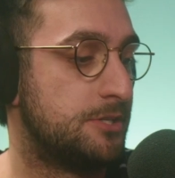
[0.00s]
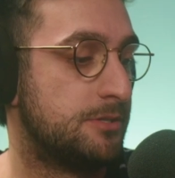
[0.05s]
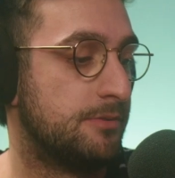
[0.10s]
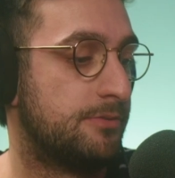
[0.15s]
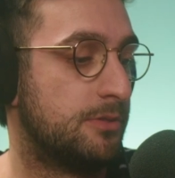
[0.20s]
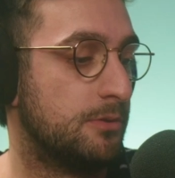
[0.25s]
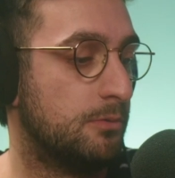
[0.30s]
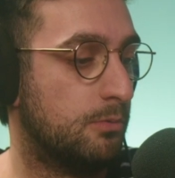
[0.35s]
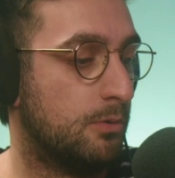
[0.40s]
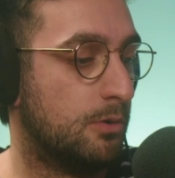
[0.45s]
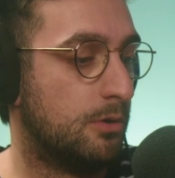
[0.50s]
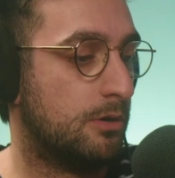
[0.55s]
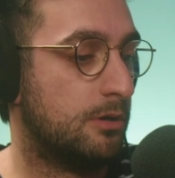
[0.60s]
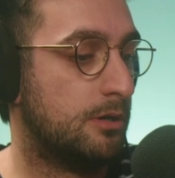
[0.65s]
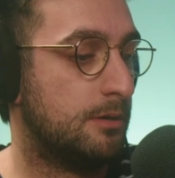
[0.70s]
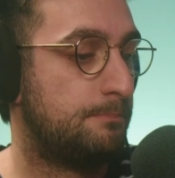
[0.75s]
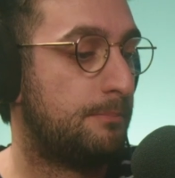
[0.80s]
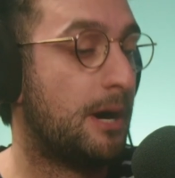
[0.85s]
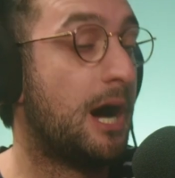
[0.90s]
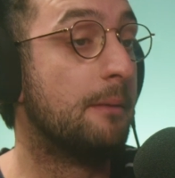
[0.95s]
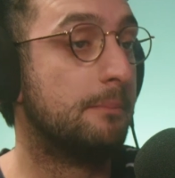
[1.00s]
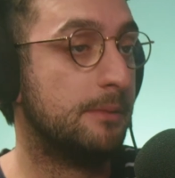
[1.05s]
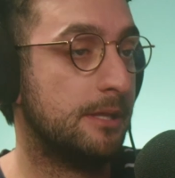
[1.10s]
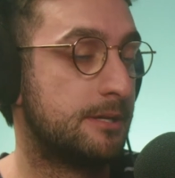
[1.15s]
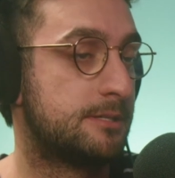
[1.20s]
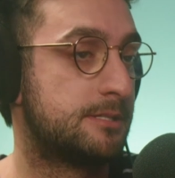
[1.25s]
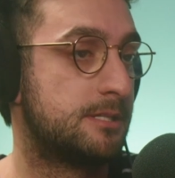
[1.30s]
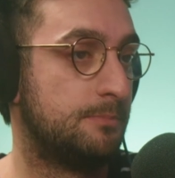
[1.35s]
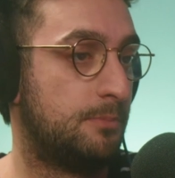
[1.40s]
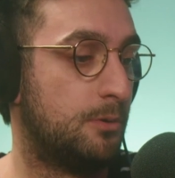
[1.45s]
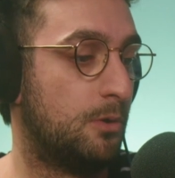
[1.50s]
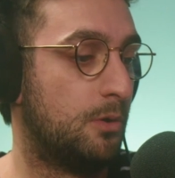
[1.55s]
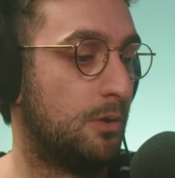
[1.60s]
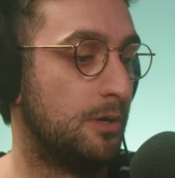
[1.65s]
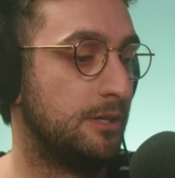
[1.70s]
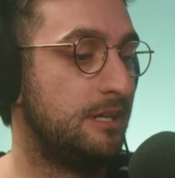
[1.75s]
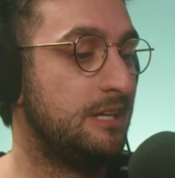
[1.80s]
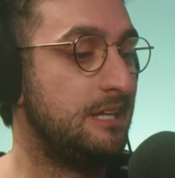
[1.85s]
of the war, public support